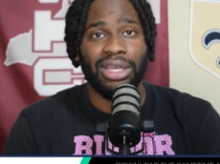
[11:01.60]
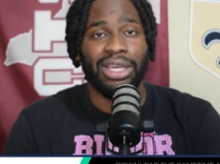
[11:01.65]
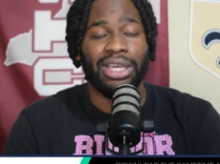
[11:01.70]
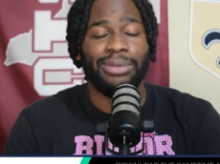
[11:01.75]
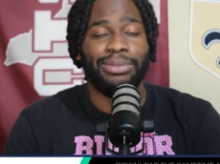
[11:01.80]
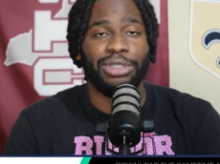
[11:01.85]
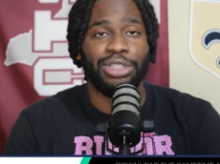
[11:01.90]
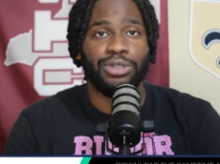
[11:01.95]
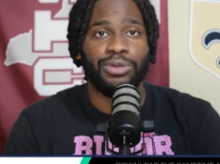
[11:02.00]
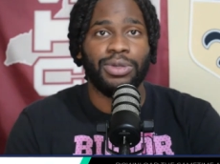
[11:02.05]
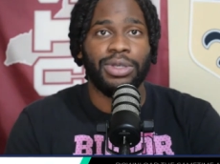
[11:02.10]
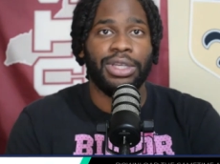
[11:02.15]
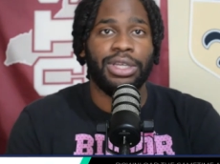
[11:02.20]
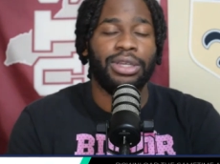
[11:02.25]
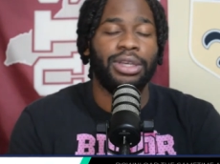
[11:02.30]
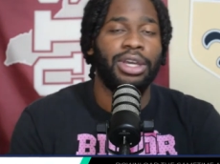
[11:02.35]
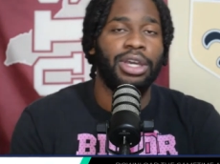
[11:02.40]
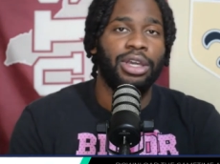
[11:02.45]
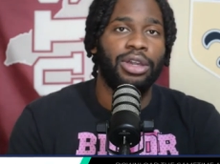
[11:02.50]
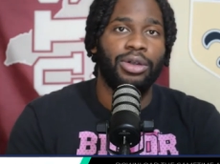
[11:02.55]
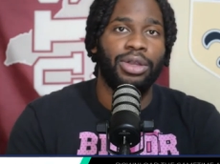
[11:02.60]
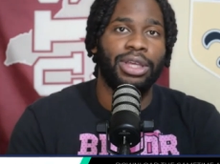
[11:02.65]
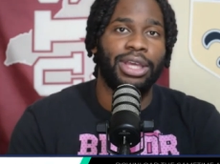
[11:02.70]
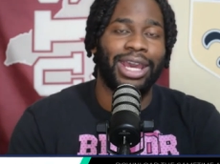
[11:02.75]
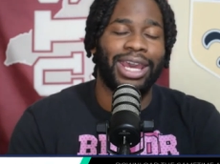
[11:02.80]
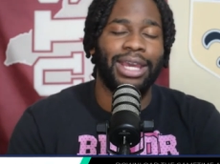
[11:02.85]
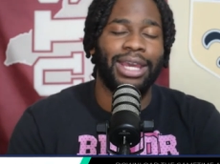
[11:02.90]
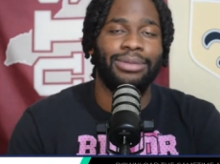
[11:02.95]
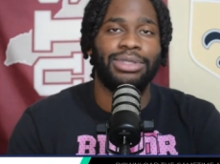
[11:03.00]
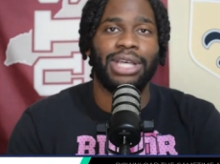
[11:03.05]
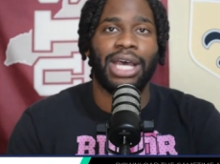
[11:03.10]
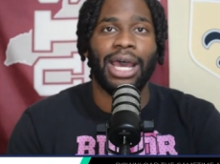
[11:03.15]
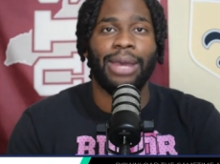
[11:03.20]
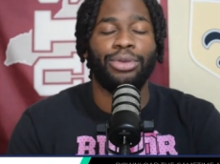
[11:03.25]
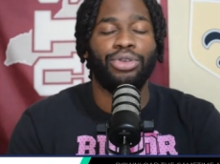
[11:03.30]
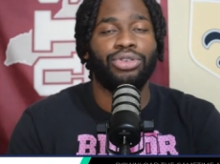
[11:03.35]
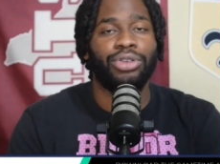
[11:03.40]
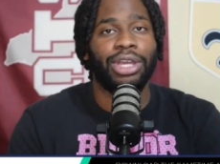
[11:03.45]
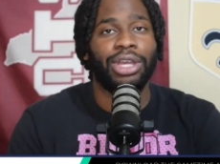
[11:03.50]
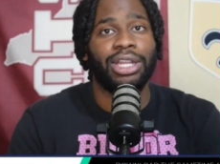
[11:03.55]
in between. Go to Game
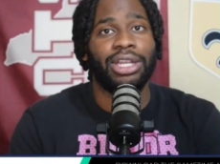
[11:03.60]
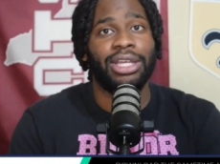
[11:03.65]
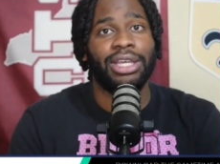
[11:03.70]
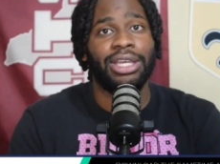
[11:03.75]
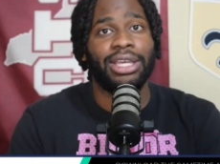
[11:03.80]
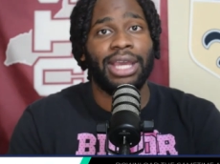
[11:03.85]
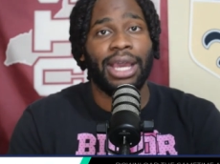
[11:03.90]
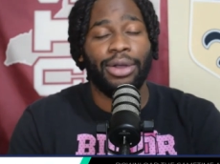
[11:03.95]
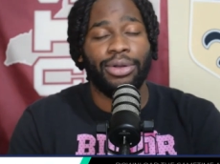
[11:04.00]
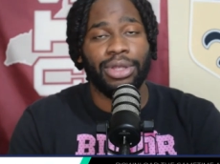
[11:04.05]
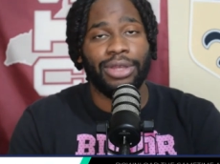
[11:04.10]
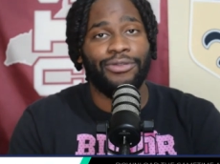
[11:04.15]
Time, create an account